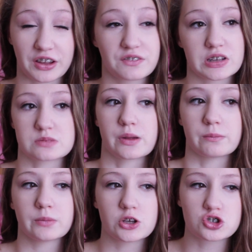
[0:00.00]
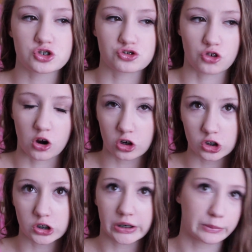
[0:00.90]
life has made me
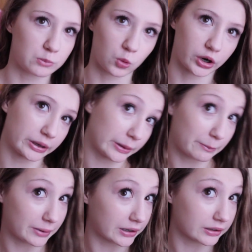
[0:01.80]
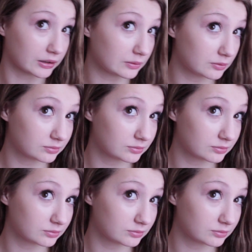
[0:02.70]
stronger and more independent.